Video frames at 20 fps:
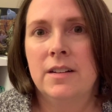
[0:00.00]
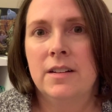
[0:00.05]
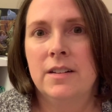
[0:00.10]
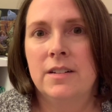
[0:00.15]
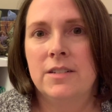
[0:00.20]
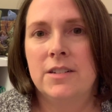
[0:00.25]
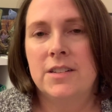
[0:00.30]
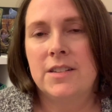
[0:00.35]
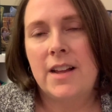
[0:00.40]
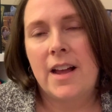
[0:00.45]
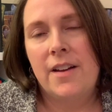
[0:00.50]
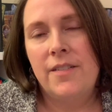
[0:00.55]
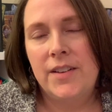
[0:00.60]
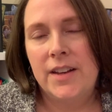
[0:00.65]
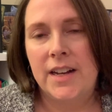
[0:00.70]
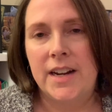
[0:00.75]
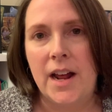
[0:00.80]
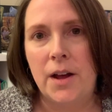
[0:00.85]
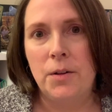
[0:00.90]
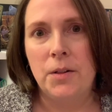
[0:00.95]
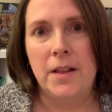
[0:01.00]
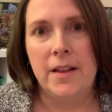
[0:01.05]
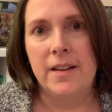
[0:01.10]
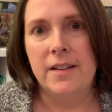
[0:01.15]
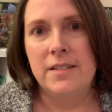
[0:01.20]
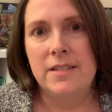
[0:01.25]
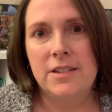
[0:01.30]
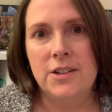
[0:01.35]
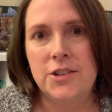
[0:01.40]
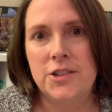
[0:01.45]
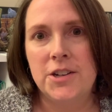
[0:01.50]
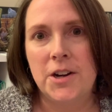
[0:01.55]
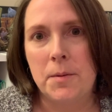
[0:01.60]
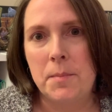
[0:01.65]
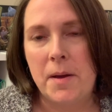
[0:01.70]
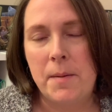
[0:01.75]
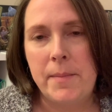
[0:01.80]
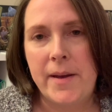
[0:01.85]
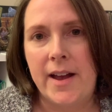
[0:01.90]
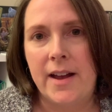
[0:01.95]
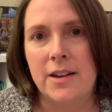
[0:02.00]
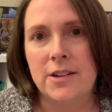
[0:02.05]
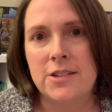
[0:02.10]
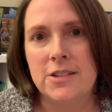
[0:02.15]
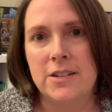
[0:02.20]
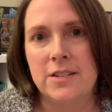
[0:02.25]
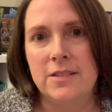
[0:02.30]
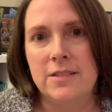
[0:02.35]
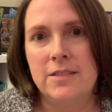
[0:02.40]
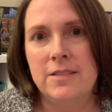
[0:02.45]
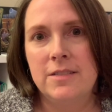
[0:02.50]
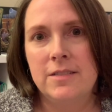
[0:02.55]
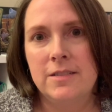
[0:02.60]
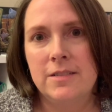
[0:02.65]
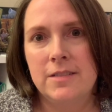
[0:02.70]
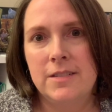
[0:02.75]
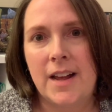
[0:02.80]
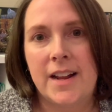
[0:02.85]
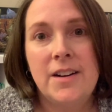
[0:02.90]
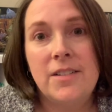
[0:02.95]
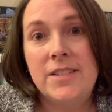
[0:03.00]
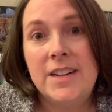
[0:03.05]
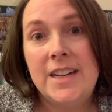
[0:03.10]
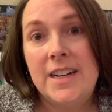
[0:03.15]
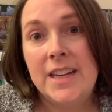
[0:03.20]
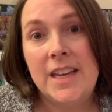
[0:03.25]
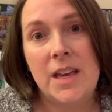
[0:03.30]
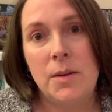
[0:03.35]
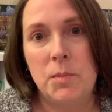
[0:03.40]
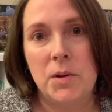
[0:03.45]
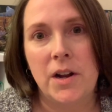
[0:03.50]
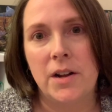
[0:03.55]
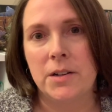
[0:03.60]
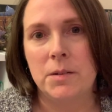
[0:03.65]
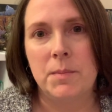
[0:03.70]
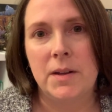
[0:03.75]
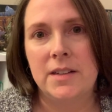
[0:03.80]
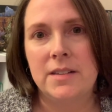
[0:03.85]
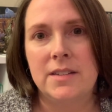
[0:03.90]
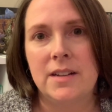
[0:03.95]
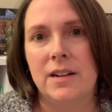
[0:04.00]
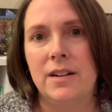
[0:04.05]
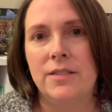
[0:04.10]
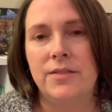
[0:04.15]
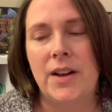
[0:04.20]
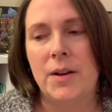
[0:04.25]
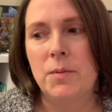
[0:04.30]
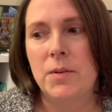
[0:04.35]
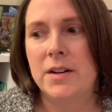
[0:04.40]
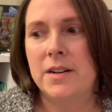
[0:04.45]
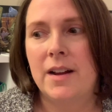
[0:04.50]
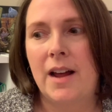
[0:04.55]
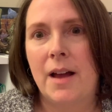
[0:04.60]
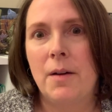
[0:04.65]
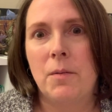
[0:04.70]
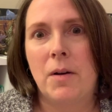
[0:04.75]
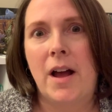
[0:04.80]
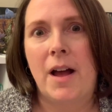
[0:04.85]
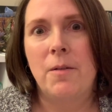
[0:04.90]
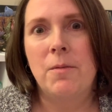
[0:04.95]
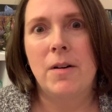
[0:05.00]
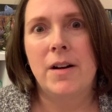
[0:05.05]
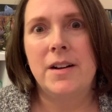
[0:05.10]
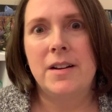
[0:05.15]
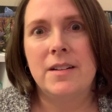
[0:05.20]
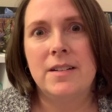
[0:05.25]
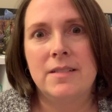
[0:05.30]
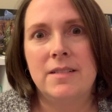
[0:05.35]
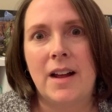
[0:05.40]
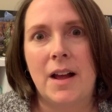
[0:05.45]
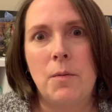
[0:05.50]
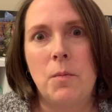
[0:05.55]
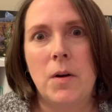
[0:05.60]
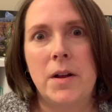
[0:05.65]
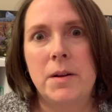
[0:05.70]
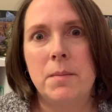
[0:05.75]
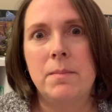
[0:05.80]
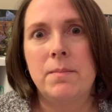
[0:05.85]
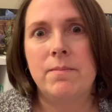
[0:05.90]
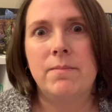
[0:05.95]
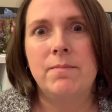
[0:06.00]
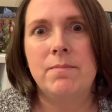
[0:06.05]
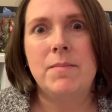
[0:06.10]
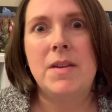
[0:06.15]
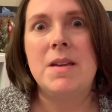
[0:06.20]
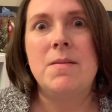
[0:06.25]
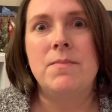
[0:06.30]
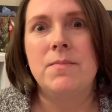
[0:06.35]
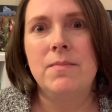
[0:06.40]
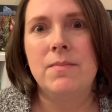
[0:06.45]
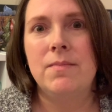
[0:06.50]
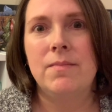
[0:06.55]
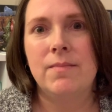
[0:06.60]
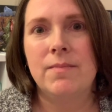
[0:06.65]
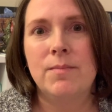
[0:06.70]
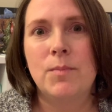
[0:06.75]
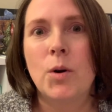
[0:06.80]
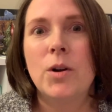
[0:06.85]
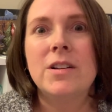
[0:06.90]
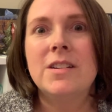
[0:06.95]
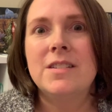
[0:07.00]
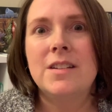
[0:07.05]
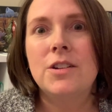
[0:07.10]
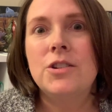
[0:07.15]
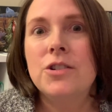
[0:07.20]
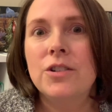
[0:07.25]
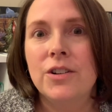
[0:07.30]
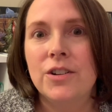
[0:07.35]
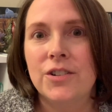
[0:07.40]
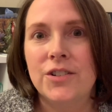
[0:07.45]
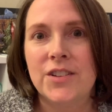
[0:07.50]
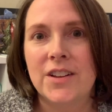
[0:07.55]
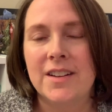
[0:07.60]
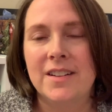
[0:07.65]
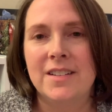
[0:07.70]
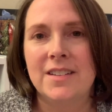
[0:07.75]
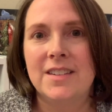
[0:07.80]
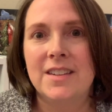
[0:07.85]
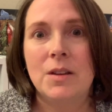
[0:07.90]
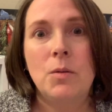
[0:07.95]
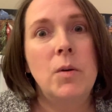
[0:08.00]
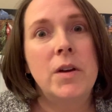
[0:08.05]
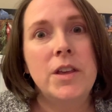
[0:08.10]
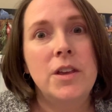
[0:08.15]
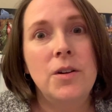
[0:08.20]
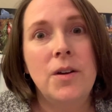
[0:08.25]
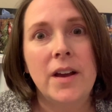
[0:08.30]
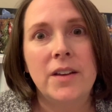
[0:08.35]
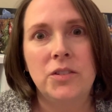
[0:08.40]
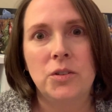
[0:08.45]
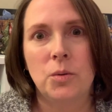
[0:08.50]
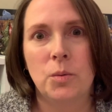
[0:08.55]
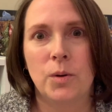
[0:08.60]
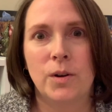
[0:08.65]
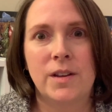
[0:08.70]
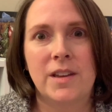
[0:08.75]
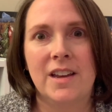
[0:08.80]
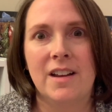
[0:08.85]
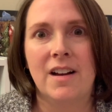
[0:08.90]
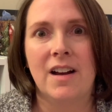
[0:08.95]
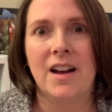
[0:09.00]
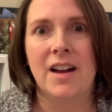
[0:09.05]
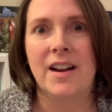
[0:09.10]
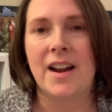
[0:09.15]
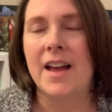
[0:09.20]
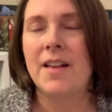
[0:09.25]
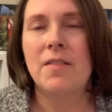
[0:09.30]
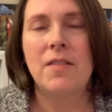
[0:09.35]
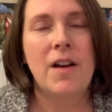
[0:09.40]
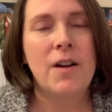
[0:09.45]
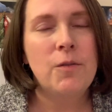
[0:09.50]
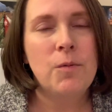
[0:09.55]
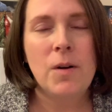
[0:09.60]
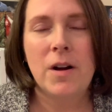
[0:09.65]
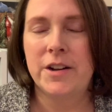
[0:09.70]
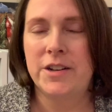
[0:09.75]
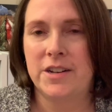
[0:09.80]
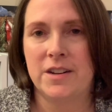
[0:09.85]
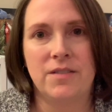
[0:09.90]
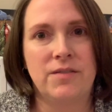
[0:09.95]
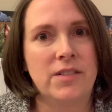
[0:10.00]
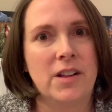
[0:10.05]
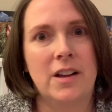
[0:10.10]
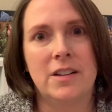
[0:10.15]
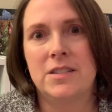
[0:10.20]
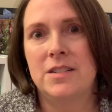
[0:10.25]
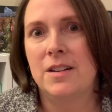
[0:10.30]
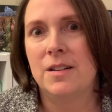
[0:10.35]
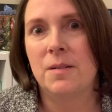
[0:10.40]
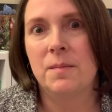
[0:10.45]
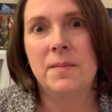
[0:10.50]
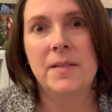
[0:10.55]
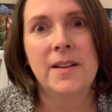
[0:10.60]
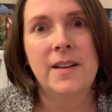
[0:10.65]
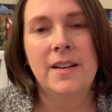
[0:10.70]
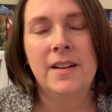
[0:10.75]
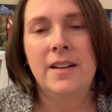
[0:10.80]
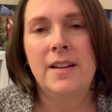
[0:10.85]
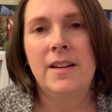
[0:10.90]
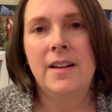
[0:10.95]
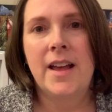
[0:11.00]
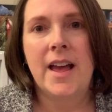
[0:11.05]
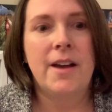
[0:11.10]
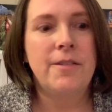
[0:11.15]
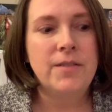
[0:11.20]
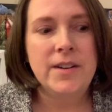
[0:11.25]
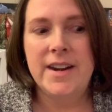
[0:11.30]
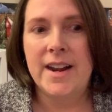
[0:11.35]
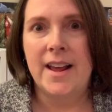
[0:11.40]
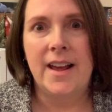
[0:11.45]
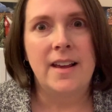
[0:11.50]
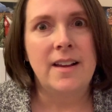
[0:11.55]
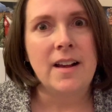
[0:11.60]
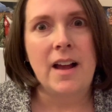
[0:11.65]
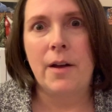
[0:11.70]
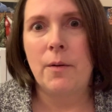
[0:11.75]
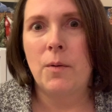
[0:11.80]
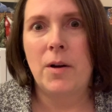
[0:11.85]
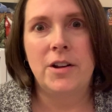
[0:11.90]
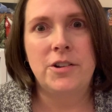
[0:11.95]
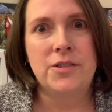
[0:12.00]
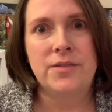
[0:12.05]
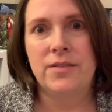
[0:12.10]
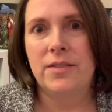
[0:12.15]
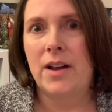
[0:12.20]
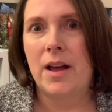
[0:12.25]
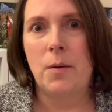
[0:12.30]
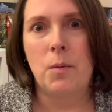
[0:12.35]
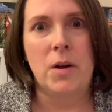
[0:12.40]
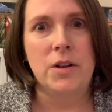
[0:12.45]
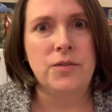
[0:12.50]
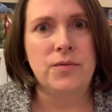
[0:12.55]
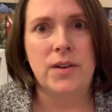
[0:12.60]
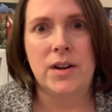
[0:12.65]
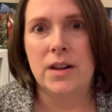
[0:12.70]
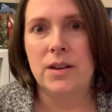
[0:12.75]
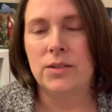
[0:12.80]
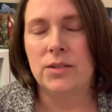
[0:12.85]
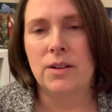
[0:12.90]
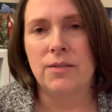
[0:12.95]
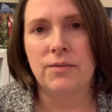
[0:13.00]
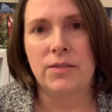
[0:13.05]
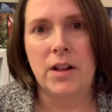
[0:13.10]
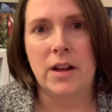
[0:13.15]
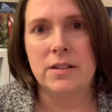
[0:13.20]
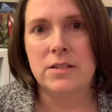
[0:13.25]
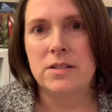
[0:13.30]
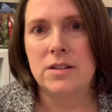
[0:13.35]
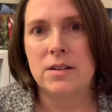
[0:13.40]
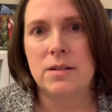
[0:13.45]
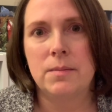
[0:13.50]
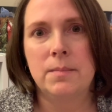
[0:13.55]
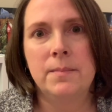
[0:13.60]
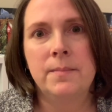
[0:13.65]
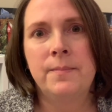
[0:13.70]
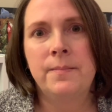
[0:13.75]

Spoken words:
just having an outlet to share my passion. I don't need to keep it all to myself. I want to meet more stitchers and see what you guys are working on. I love watching FlossTube. Every day I watch videos on FlossTube.